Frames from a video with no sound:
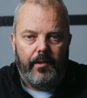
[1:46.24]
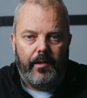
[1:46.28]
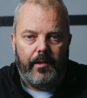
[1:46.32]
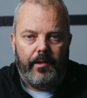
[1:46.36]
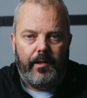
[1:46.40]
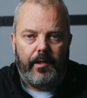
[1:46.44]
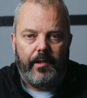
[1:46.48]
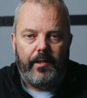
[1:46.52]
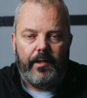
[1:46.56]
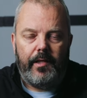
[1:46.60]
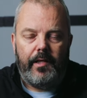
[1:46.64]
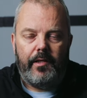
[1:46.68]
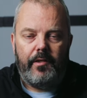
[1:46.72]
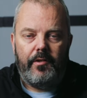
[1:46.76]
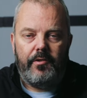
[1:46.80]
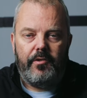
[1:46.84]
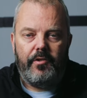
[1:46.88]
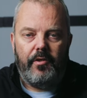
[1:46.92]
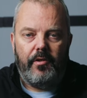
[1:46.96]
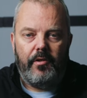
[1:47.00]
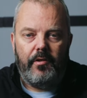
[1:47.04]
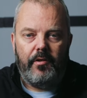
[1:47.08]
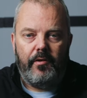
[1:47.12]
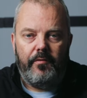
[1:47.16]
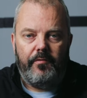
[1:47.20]
And then I get a
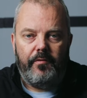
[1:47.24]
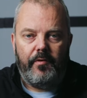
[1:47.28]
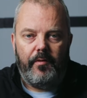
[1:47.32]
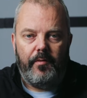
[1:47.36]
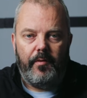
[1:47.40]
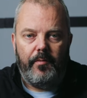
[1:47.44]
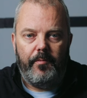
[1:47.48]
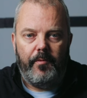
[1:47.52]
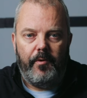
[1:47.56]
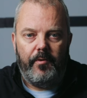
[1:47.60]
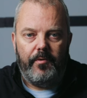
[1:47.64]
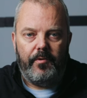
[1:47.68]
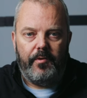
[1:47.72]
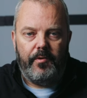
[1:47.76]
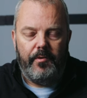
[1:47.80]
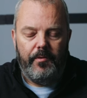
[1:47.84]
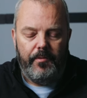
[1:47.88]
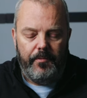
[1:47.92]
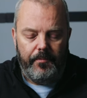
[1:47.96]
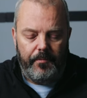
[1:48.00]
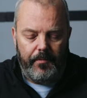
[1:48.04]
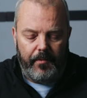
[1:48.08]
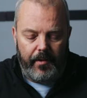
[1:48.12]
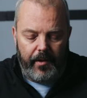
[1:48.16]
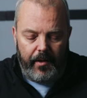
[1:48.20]
jog from the motor.
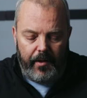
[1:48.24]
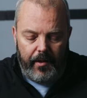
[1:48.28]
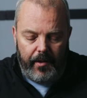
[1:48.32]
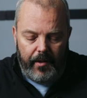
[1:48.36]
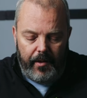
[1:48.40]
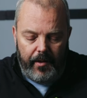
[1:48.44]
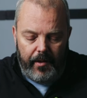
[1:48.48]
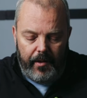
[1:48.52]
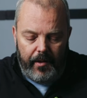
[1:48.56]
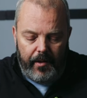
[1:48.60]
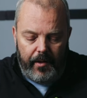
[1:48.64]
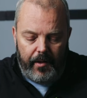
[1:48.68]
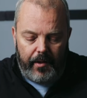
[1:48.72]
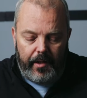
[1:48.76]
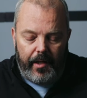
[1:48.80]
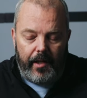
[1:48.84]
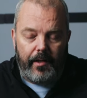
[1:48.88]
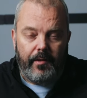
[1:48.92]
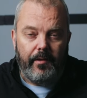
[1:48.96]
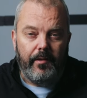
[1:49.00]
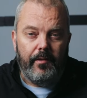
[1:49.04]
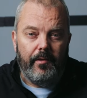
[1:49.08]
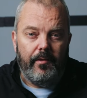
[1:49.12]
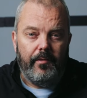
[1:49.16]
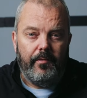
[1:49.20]

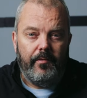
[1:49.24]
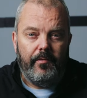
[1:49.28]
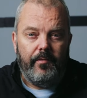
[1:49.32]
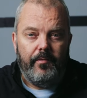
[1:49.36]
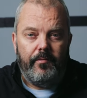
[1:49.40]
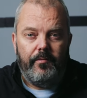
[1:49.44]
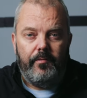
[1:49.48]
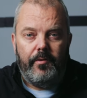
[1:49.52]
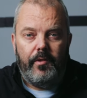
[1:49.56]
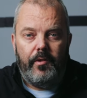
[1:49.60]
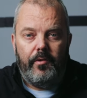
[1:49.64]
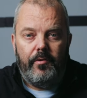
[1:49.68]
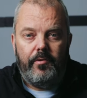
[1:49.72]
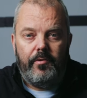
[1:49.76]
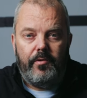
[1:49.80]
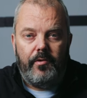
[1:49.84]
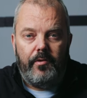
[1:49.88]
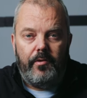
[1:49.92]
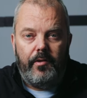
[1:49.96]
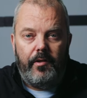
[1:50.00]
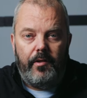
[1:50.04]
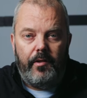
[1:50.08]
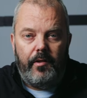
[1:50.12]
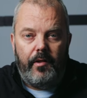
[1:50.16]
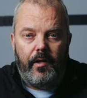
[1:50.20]
Again, we go to
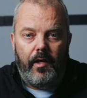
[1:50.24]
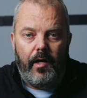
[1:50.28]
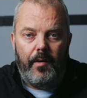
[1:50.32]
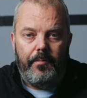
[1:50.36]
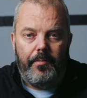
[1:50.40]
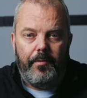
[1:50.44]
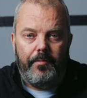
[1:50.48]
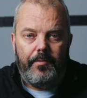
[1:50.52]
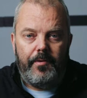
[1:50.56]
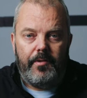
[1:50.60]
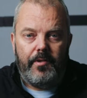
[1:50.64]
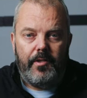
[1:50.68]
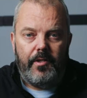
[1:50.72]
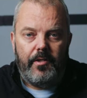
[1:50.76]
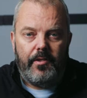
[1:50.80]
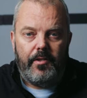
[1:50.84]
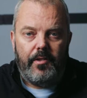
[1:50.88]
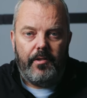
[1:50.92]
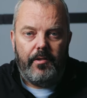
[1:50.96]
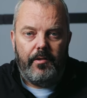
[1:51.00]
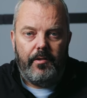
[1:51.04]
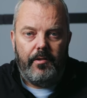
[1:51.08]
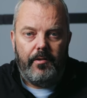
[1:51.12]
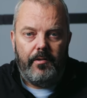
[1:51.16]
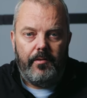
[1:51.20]
the upper
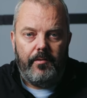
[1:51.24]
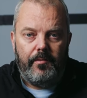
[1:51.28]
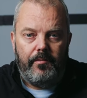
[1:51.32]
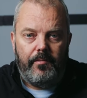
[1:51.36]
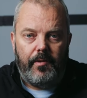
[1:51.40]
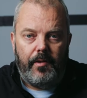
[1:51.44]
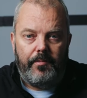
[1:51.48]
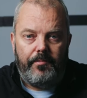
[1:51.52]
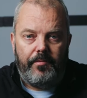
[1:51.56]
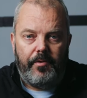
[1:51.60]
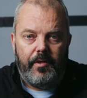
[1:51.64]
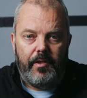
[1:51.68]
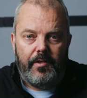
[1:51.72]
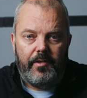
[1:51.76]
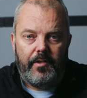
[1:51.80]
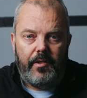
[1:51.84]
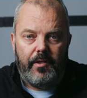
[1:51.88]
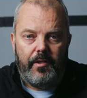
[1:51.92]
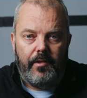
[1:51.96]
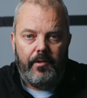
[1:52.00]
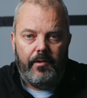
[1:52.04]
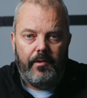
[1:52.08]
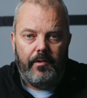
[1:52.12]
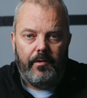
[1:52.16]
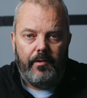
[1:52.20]
position by
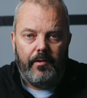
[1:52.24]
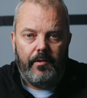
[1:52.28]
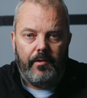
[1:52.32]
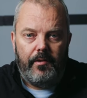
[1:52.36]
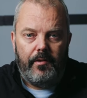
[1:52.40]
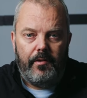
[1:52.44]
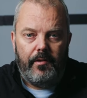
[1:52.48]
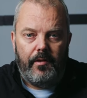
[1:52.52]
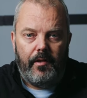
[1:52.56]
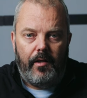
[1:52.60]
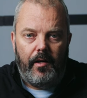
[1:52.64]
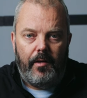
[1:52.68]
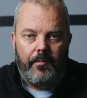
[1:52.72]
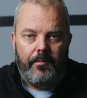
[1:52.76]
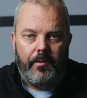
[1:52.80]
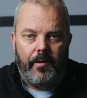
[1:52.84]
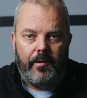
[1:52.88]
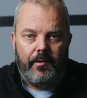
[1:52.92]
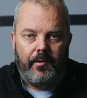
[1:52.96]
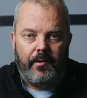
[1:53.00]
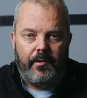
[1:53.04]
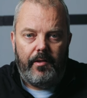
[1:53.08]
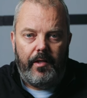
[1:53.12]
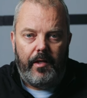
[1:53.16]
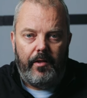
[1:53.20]
pressing the up
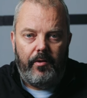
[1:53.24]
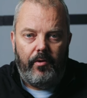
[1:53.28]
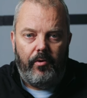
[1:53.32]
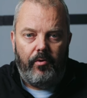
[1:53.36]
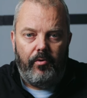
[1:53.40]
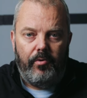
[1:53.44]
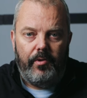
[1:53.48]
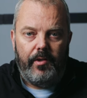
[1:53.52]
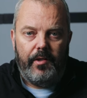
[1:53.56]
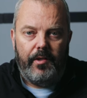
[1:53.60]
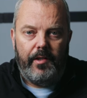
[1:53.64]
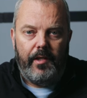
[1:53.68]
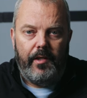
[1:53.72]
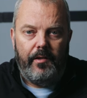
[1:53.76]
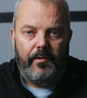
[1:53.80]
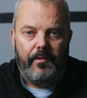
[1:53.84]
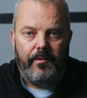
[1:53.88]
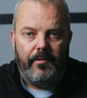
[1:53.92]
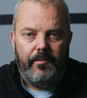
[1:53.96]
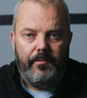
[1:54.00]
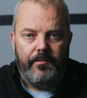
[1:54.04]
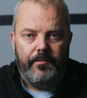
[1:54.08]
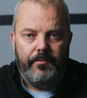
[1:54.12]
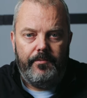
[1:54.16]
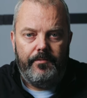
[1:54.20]
button and holding that.
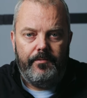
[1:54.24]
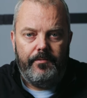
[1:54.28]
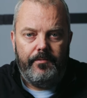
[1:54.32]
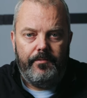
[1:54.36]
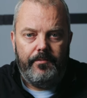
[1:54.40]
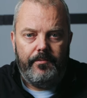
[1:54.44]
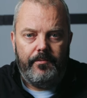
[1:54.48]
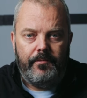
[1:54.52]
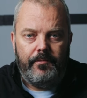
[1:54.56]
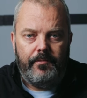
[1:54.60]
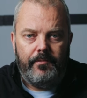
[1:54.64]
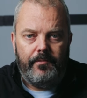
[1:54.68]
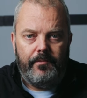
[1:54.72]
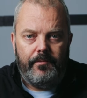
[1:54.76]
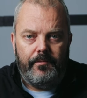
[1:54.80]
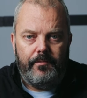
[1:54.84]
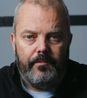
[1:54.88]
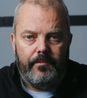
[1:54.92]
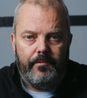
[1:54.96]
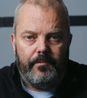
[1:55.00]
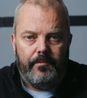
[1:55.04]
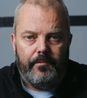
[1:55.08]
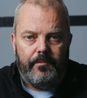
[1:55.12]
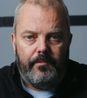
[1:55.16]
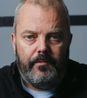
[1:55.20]

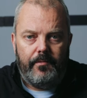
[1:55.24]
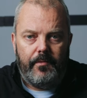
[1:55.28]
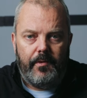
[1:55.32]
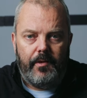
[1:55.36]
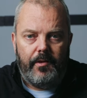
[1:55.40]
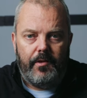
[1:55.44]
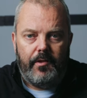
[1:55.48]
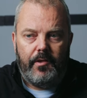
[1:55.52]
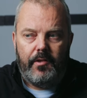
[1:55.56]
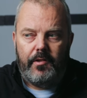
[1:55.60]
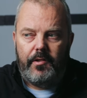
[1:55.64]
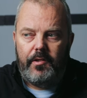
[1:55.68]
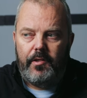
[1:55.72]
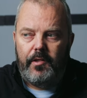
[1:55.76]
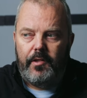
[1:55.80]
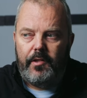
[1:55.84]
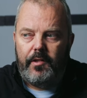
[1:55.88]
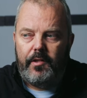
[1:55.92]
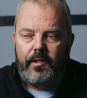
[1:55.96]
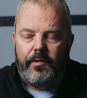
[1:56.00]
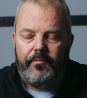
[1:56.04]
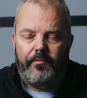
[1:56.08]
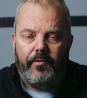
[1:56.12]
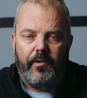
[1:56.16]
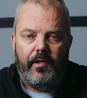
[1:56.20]
As you can see, you
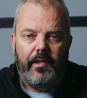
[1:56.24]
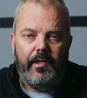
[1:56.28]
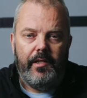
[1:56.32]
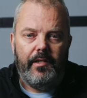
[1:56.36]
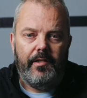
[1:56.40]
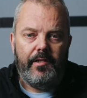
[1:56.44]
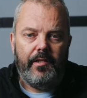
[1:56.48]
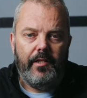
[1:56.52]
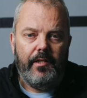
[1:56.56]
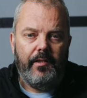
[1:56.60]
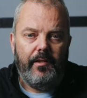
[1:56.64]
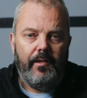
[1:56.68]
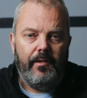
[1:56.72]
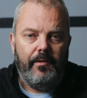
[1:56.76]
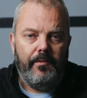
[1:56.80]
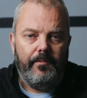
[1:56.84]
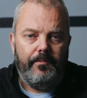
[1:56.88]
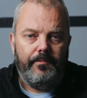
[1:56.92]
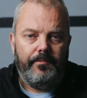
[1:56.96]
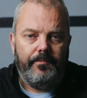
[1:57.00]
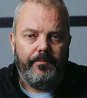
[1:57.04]
can then release it